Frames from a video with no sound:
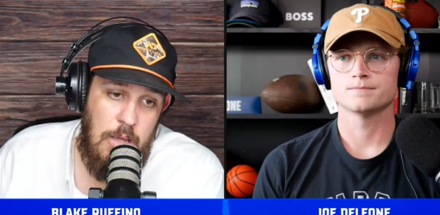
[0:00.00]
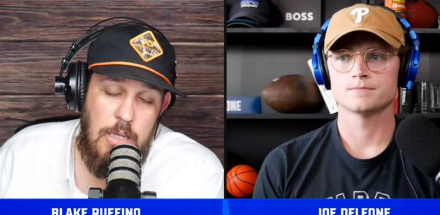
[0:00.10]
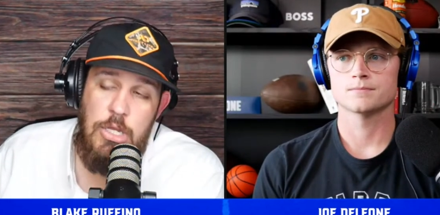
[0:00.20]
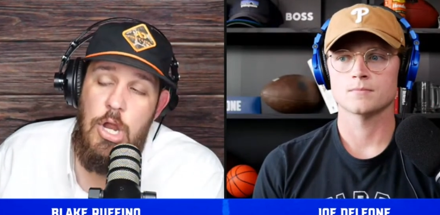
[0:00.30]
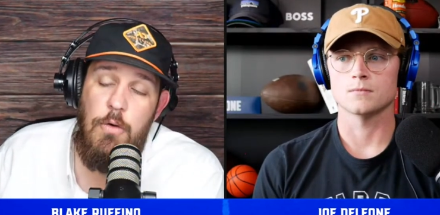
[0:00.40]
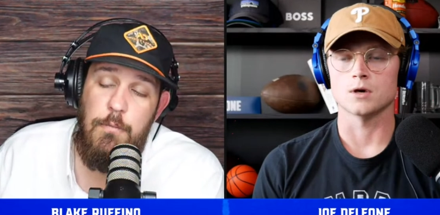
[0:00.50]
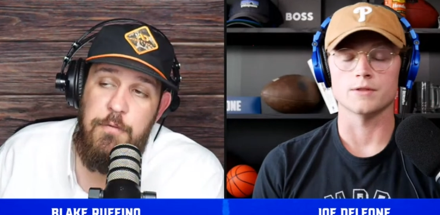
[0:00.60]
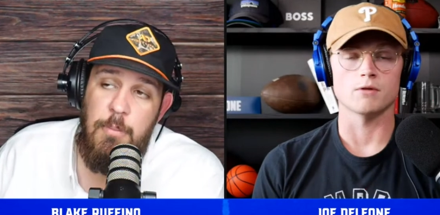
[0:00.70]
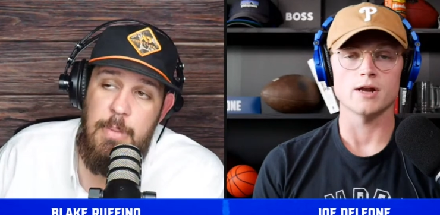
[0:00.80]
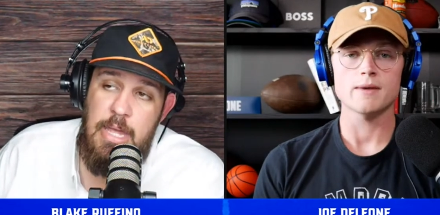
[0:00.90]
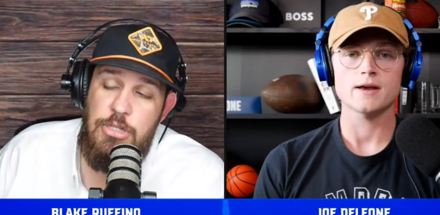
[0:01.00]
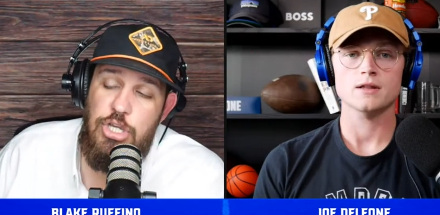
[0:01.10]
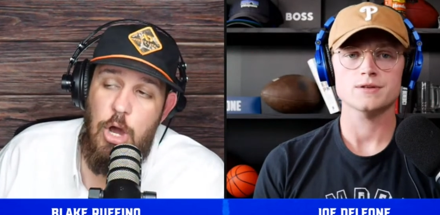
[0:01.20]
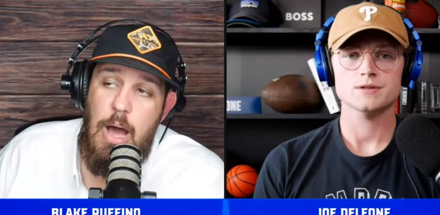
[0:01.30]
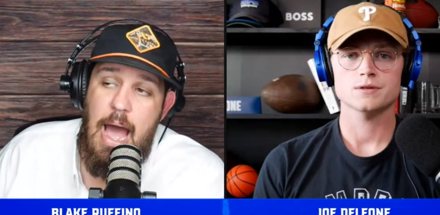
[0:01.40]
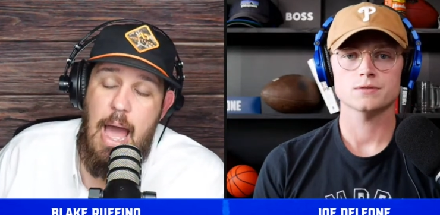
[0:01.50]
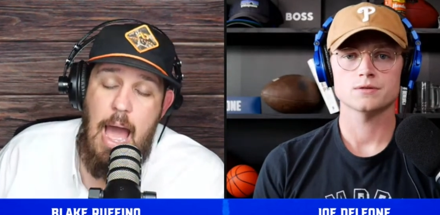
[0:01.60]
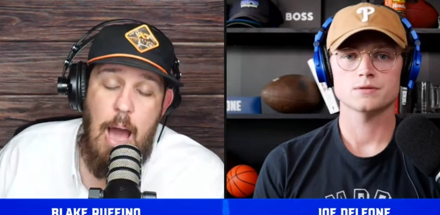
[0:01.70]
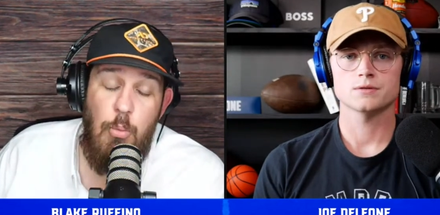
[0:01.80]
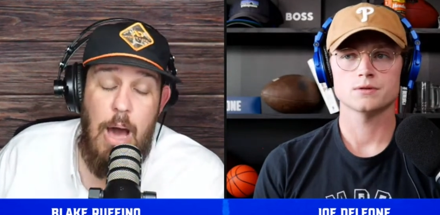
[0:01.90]
Speaker 1: You know, on the running me, back list. So I,
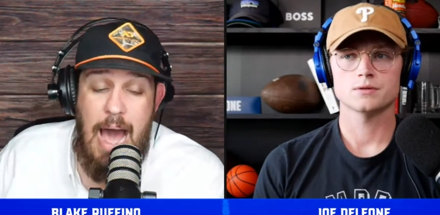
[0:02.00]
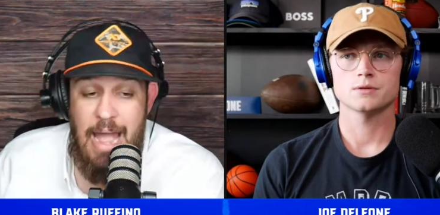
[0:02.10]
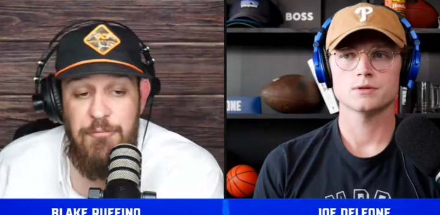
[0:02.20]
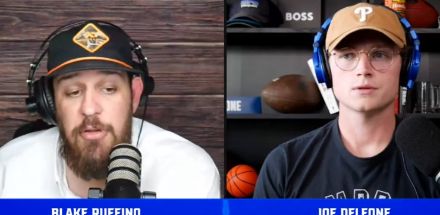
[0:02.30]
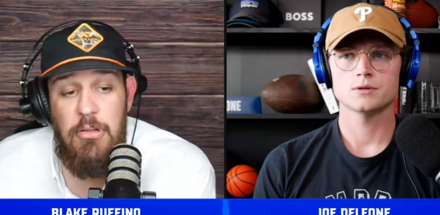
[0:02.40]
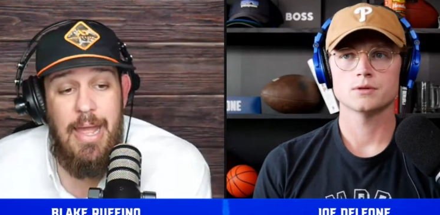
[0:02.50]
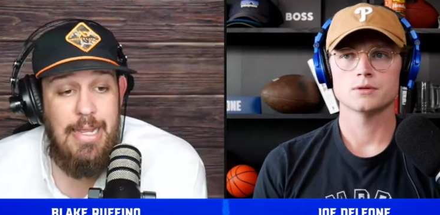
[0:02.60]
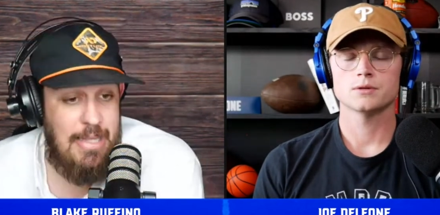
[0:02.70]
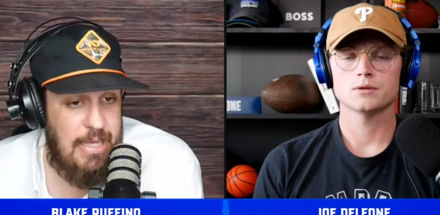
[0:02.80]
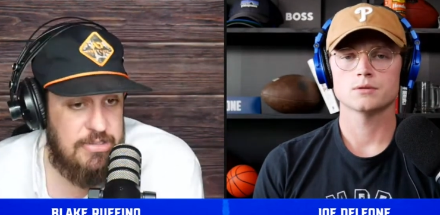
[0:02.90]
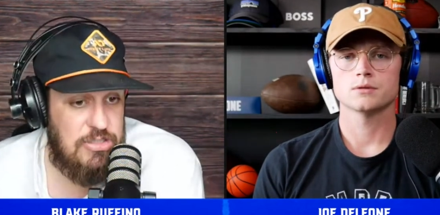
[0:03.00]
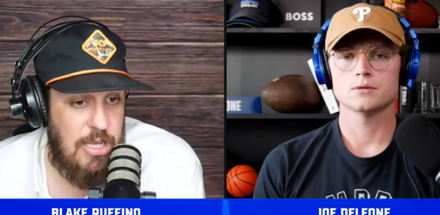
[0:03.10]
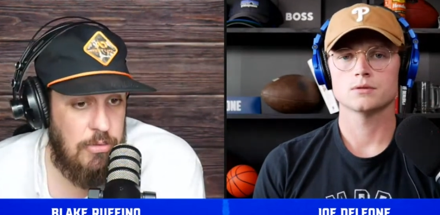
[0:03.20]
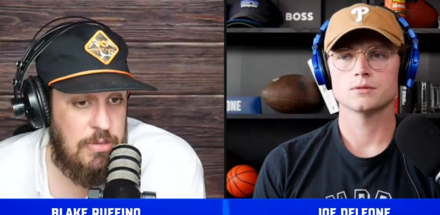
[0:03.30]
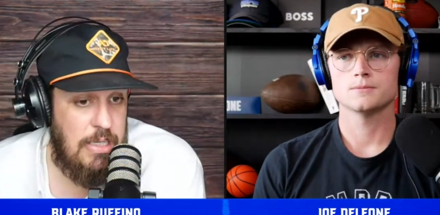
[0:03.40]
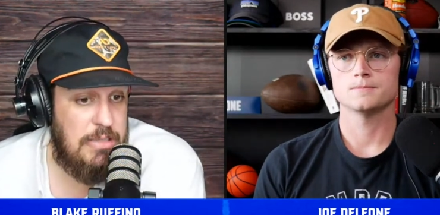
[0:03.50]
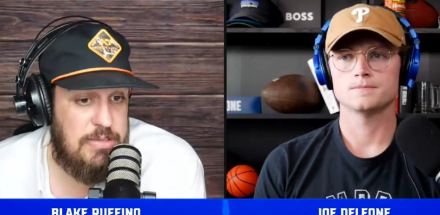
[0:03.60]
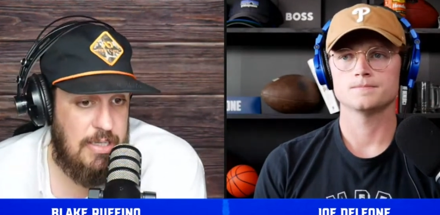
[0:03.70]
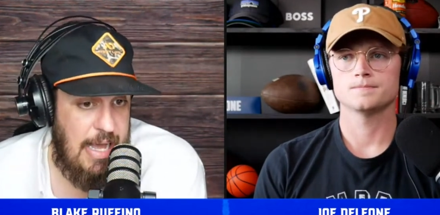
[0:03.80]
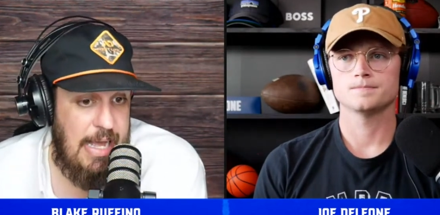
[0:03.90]
well, I feel like Nick Singleton is the
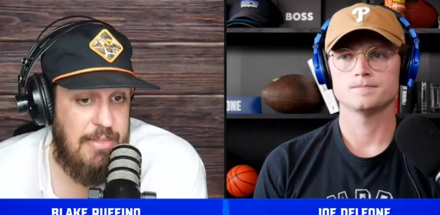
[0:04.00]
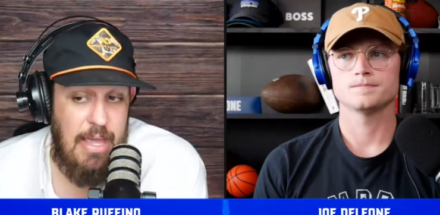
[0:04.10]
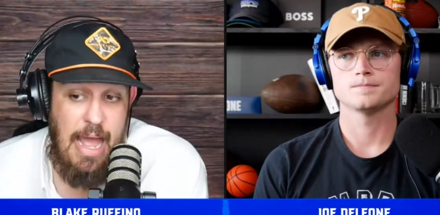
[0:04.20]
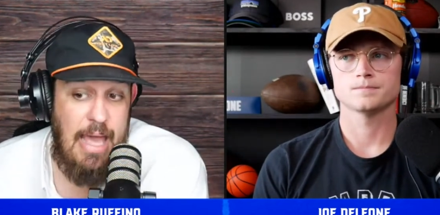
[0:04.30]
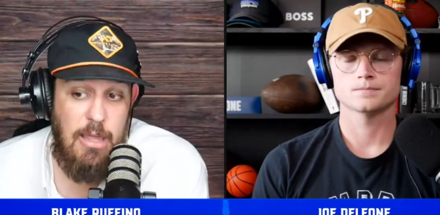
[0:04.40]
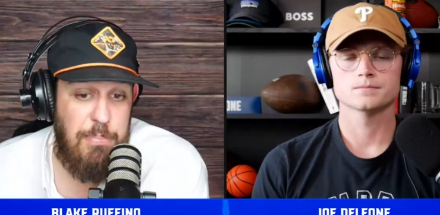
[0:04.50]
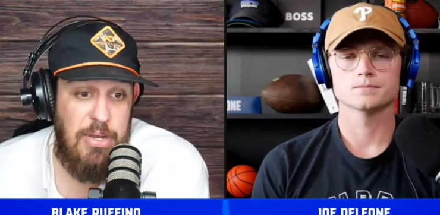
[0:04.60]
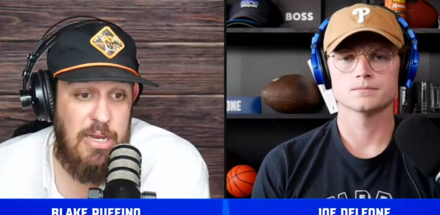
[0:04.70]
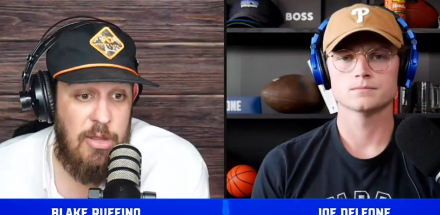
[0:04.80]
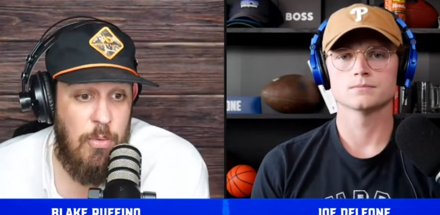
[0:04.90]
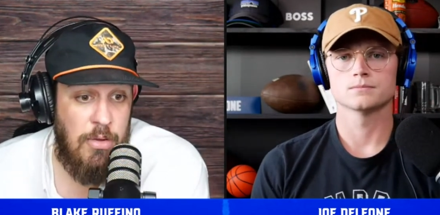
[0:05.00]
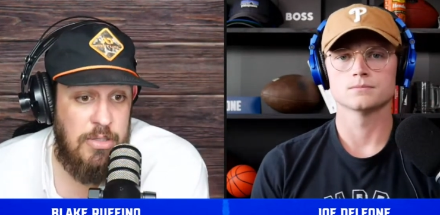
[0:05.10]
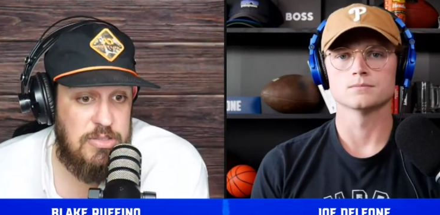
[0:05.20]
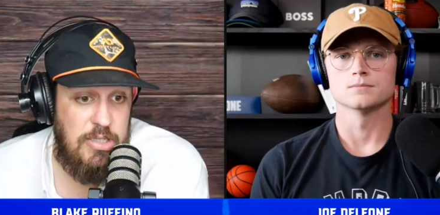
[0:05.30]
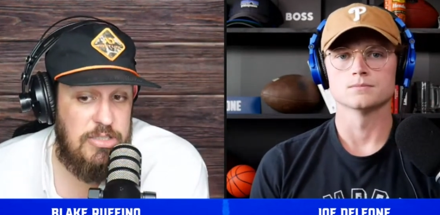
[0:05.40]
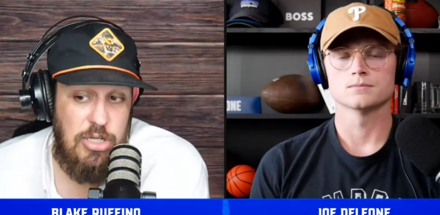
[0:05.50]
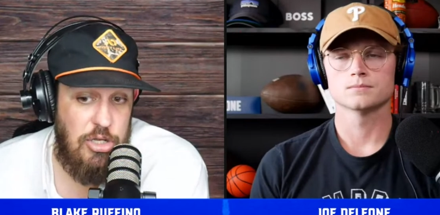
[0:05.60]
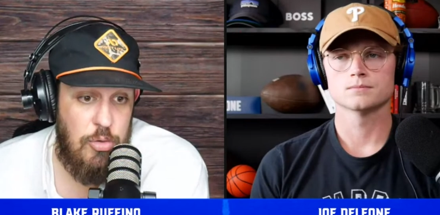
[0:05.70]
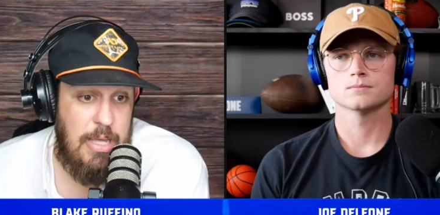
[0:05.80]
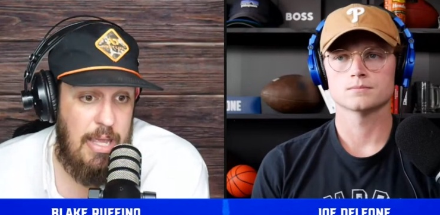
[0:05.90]
guy that I could put anywhere on this list, and
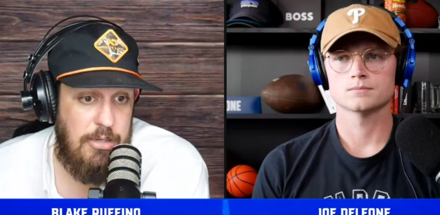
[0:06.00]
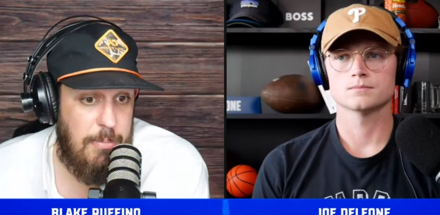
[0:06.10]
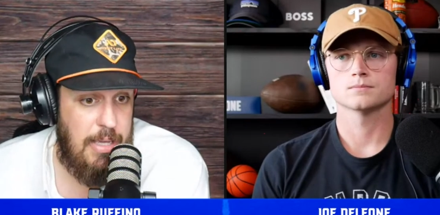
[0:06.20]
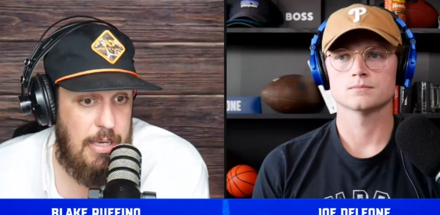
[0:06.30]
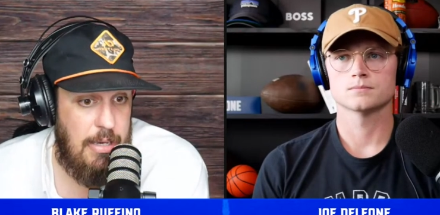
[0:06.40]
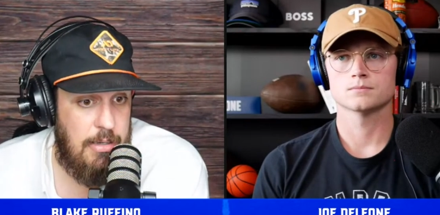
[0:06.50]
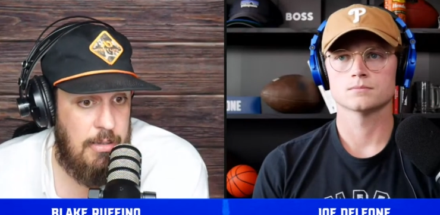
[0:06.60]
you can't debate it.